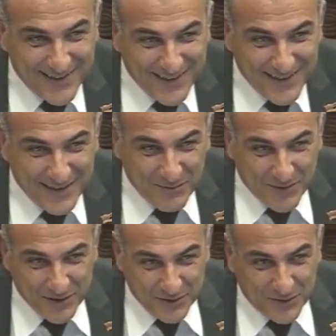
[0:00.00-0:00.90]

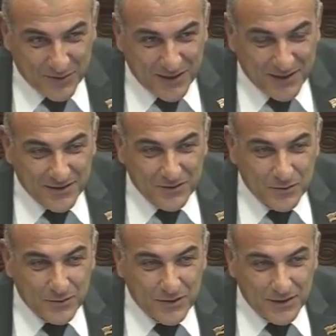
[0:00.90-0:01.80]
the
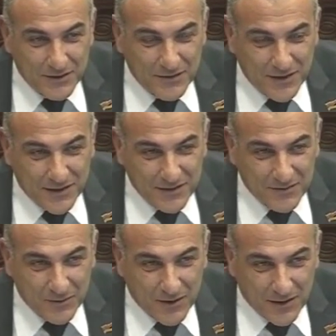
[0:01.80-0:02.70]
chairman of the Committee
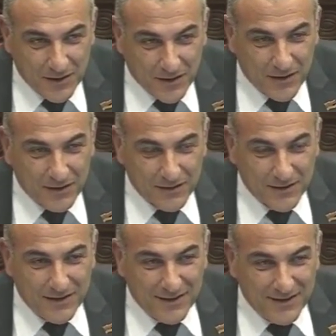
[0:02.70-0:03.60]
on Financial
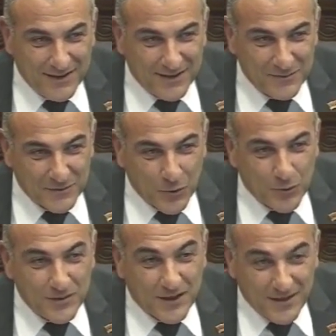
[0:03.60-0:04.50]
and
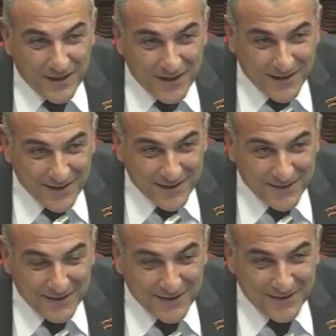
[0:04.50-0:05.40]
Monetary Issues,
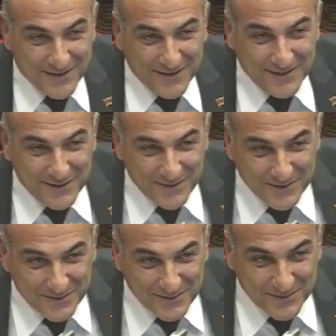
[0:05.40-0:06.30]
then just
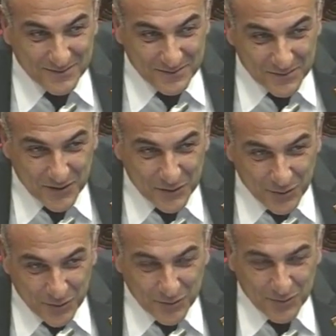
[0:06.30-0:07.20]
in considering
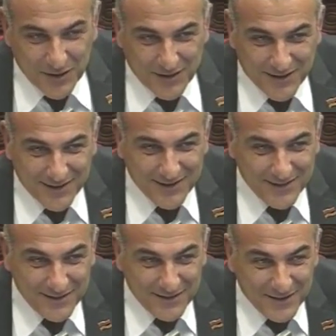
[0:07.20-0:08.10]
it in the financial
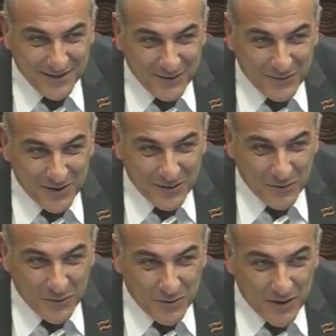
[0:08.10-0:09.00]
sector, which is
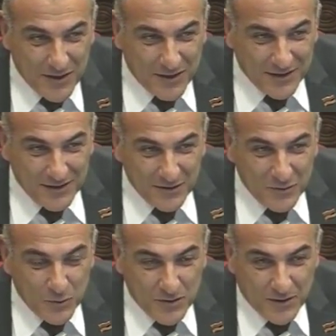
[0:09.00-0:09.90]
more
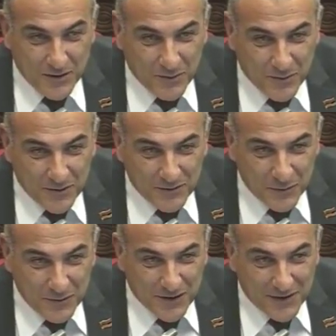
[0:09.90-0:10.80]

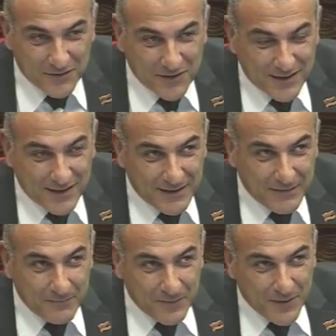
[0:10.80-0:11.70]
influential for the
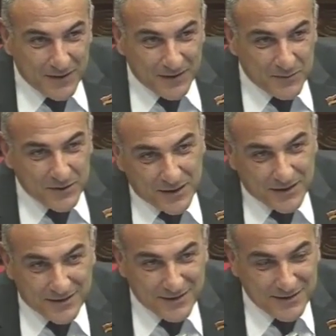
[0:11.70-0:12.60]
opposition, do you think?
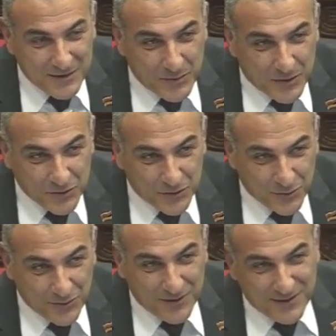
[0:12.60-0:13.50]

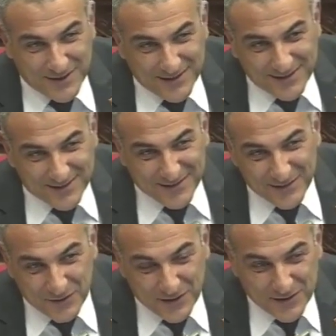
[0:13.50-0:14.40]
The
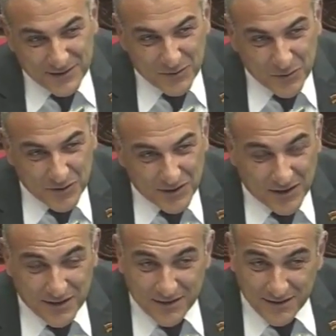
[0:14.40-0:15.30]
financial, budgetary,